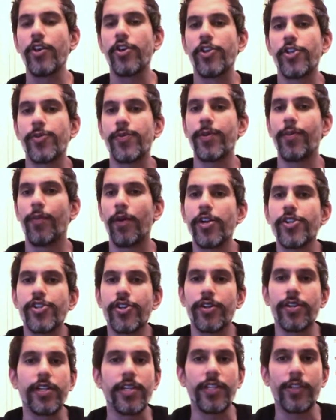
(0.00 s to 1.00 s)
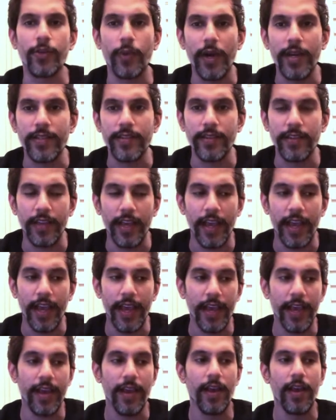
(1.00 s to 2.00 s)
You should be brushing your teeth twice a
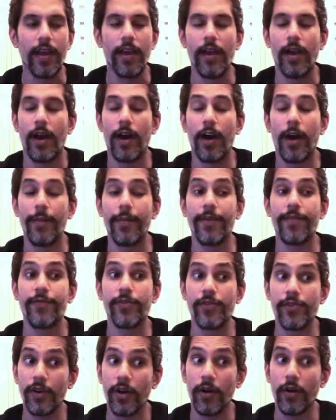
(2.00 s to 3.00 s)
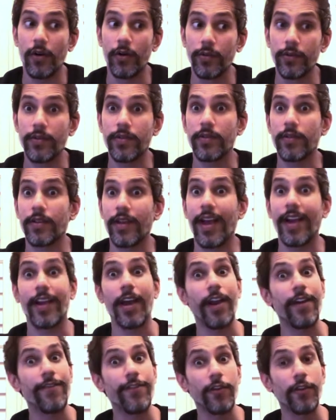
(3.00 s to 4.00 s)
day. If you don't, I
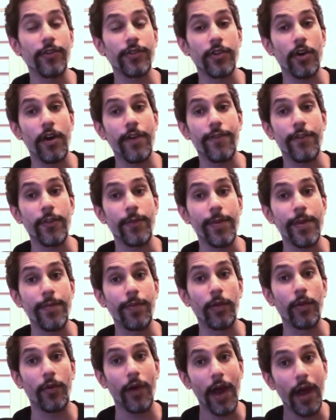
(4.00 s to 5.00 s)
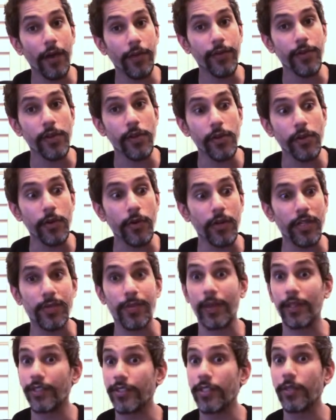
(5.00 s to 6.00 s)
kind of feel sorry for the people around you,
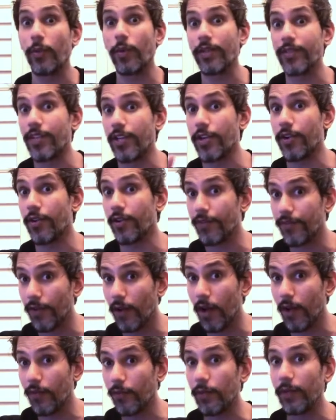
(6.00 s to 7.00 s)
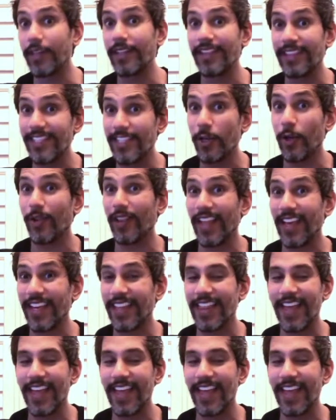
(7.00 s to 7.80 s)
especially ones that you're involved with, like